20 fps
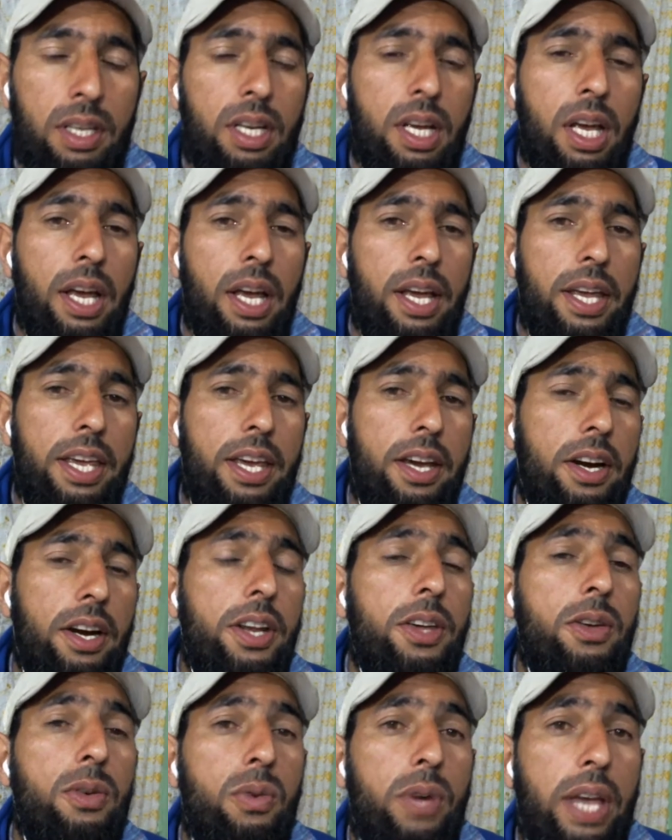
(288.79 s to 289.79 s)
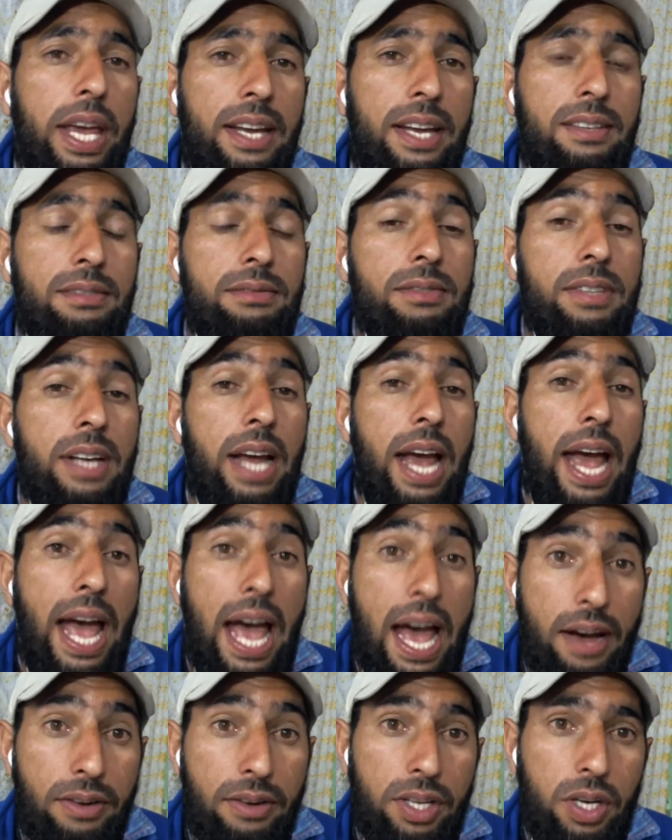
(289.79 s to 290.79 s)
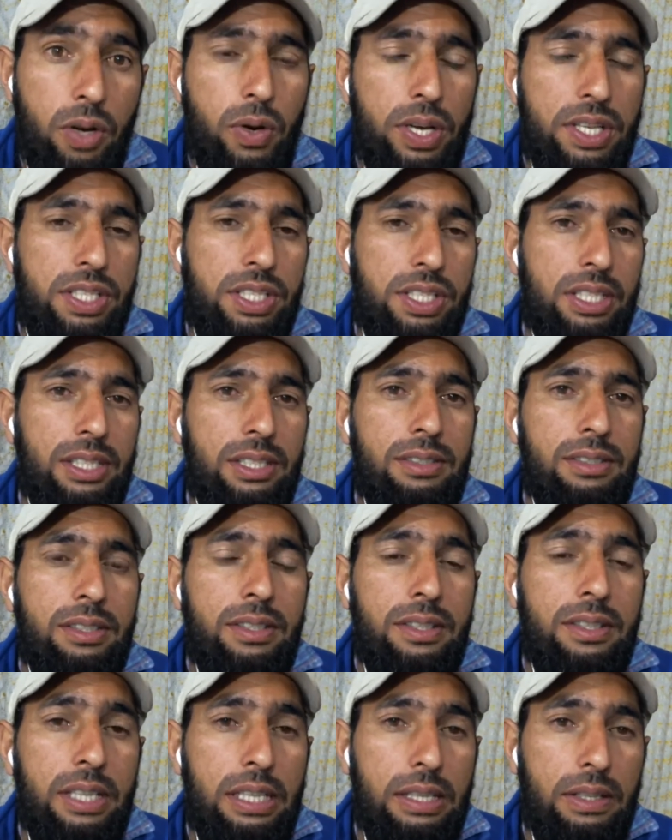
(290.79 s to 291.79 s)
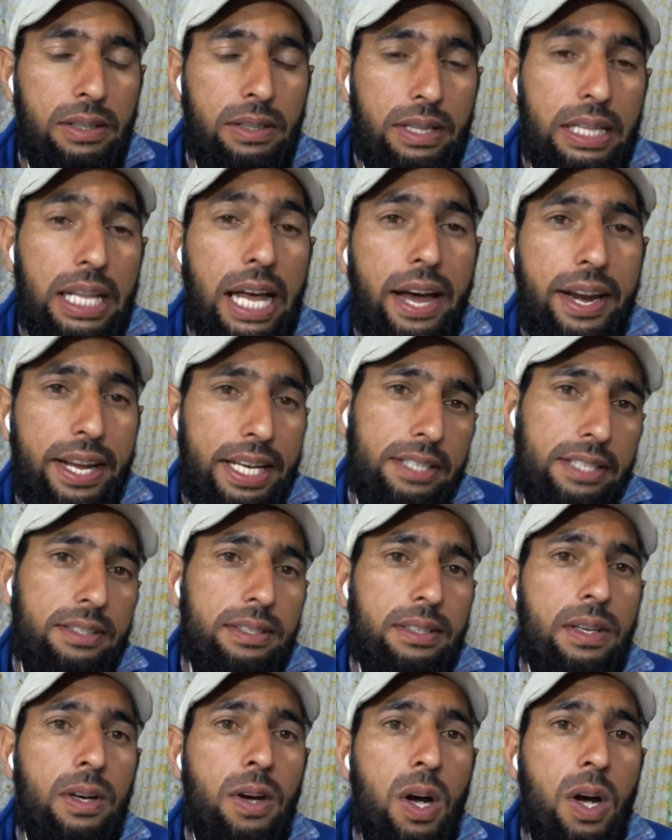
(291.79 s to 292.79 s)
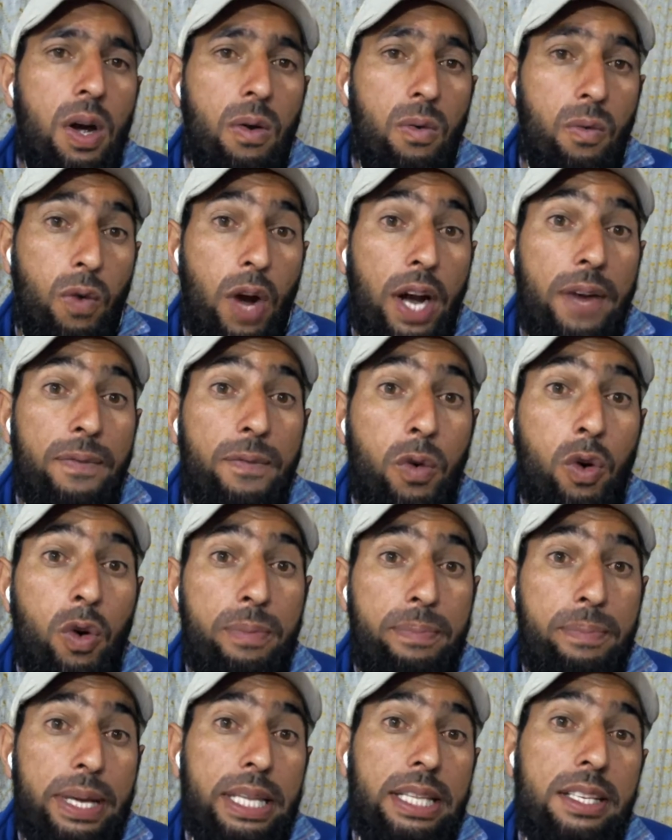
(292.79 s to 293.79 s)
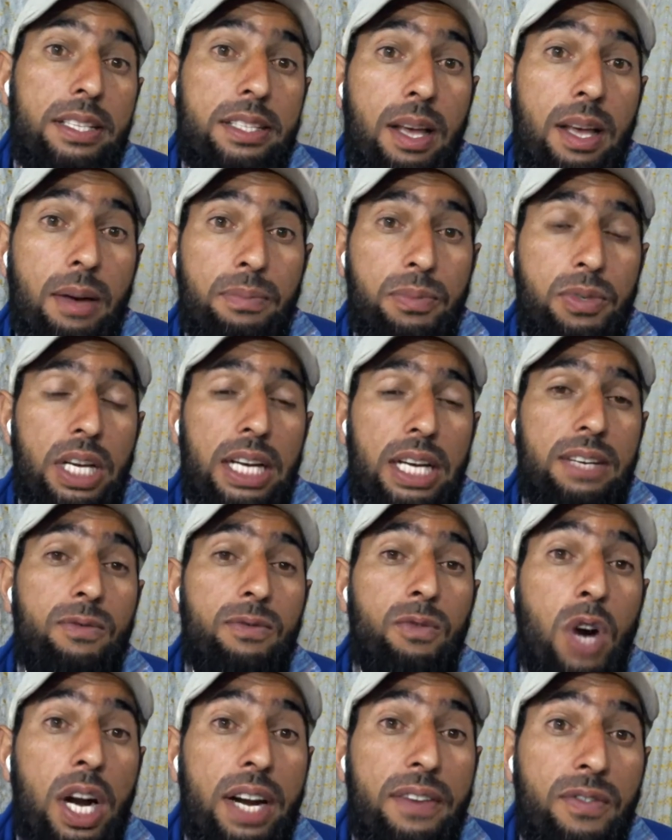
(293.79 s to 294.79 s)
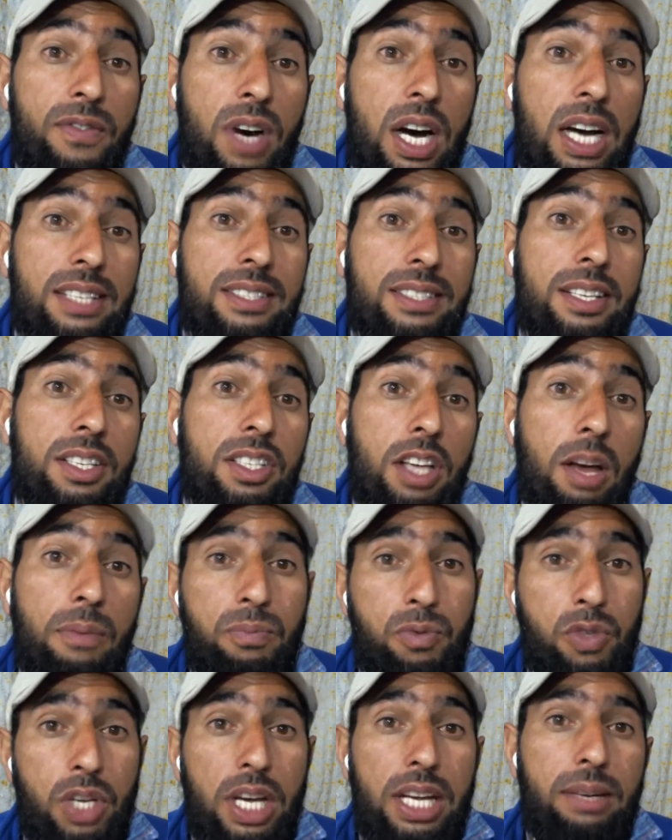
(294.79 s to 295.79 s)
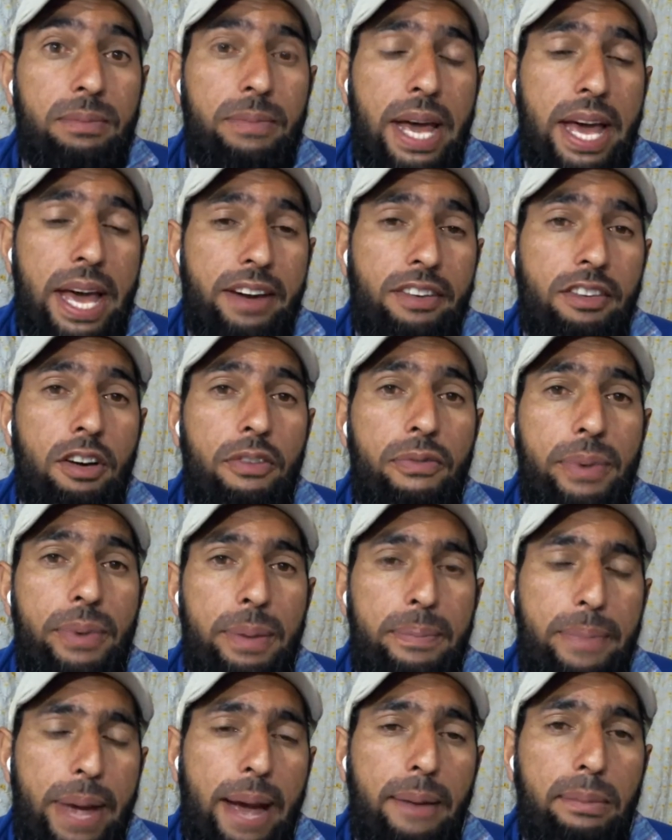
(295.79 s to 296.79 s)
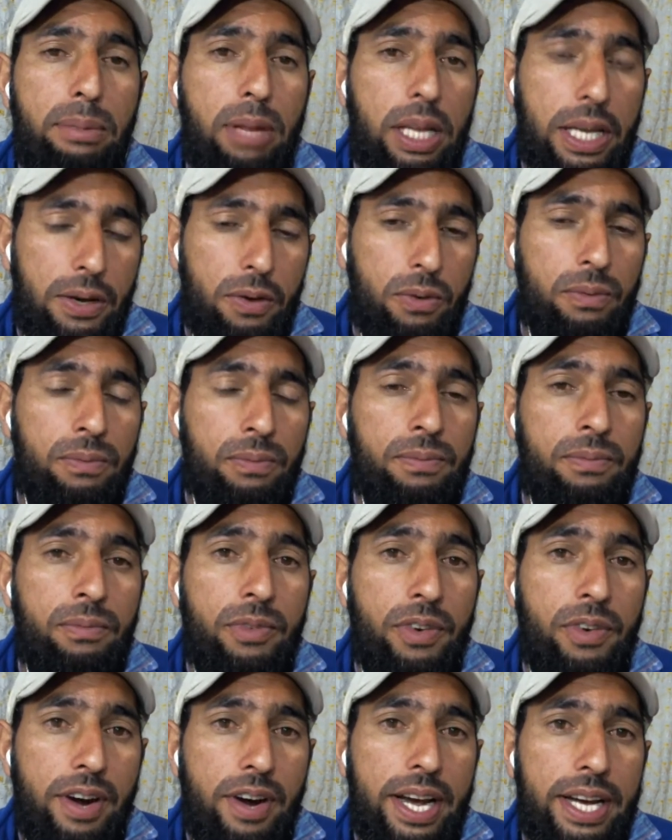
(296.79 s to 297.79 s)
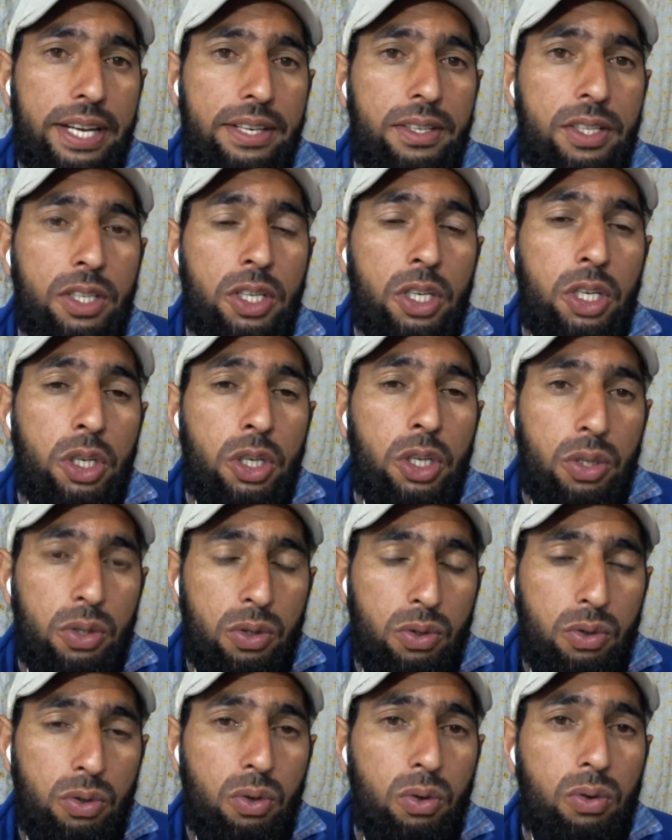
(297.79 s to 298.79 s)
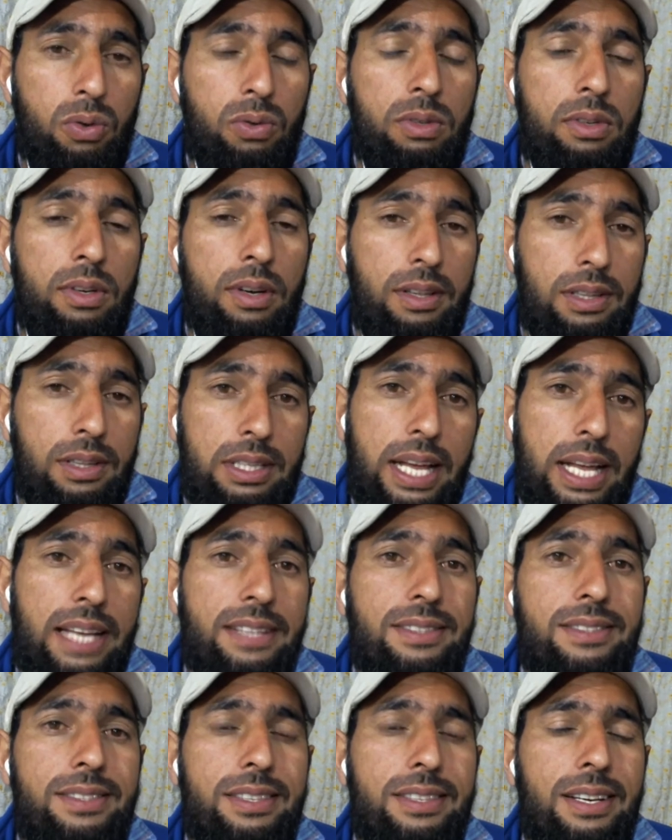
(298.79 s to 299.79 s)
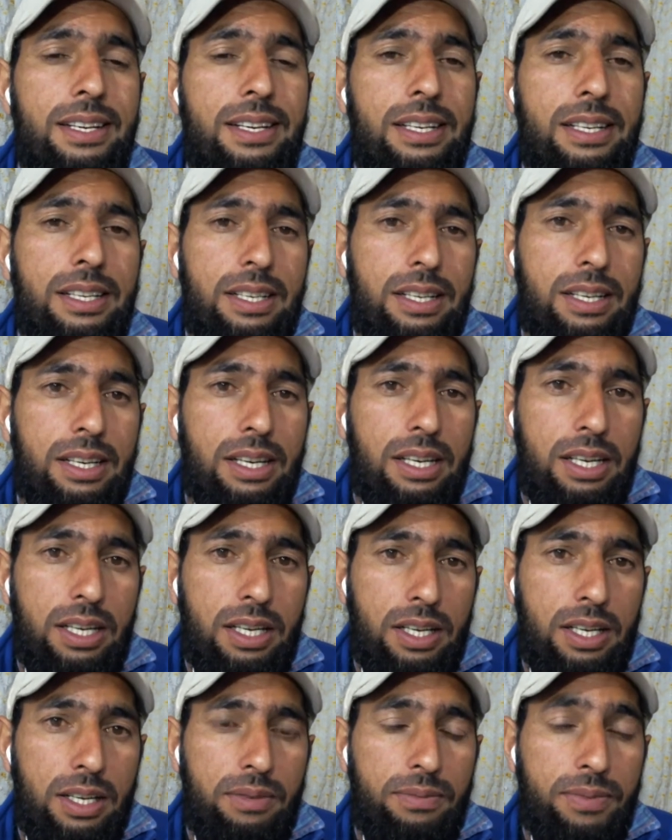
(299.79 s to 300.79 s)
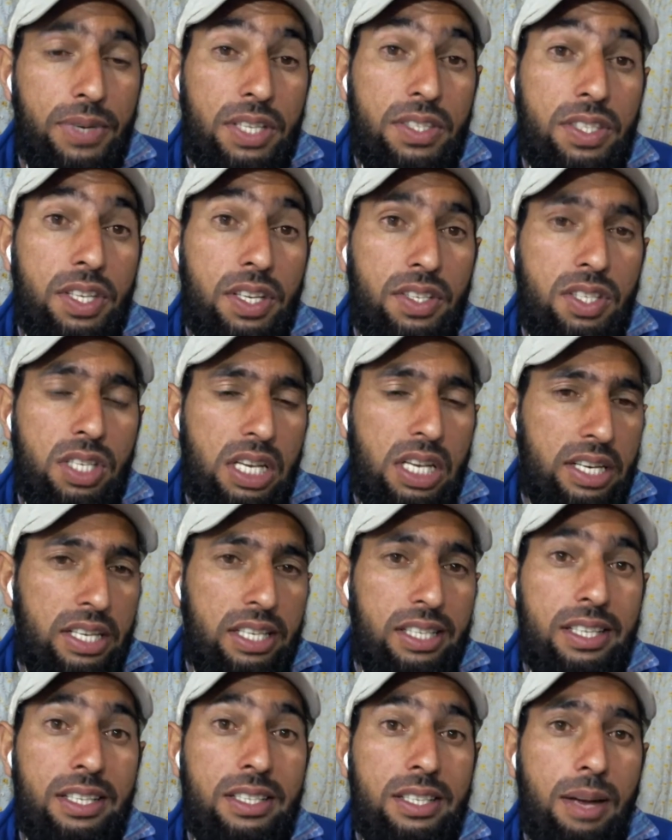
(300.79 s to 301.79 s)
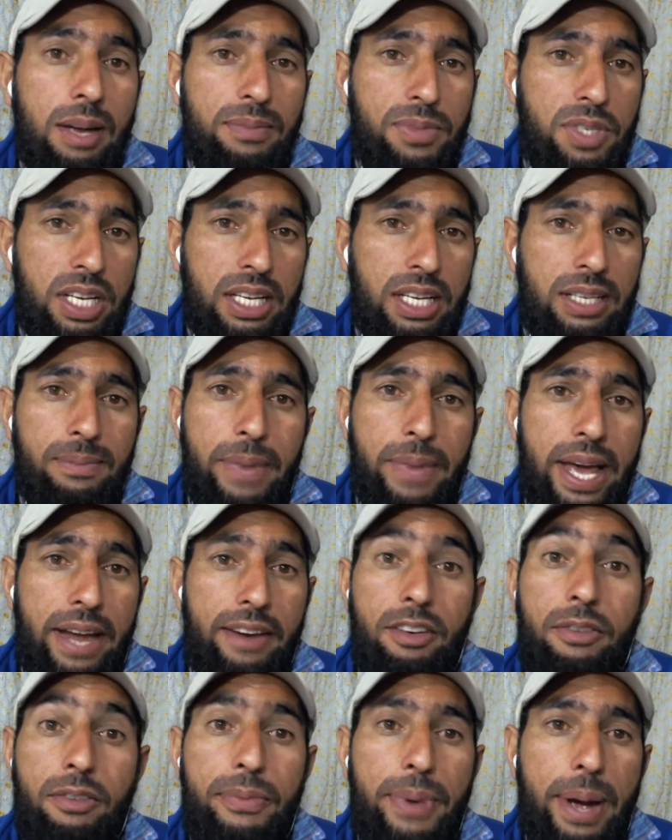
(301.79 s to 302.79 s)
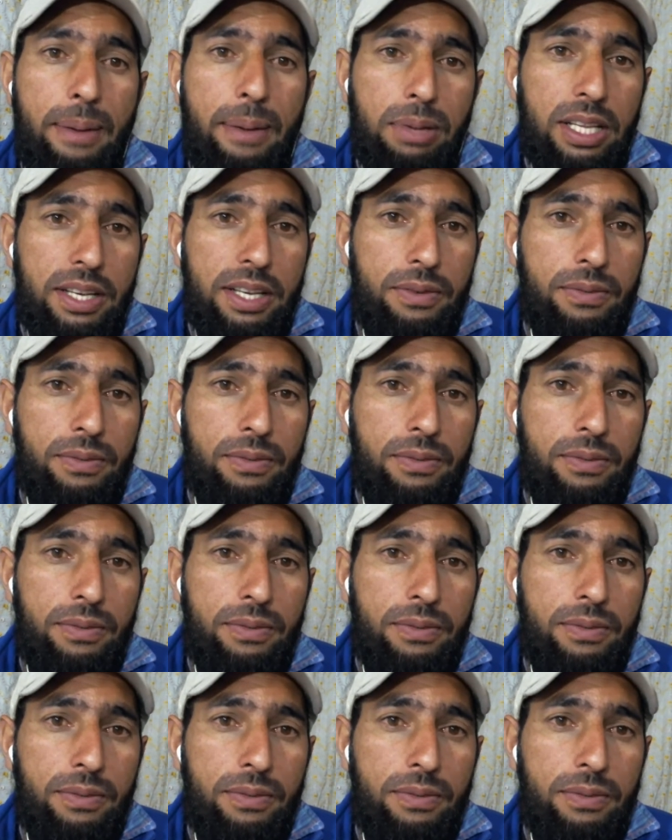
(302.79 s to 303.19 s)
Here you can have the question, that is, what would be the subject? What was the subject matter of Fabliau, right? So let's discuss here the subject matter of Fabliau.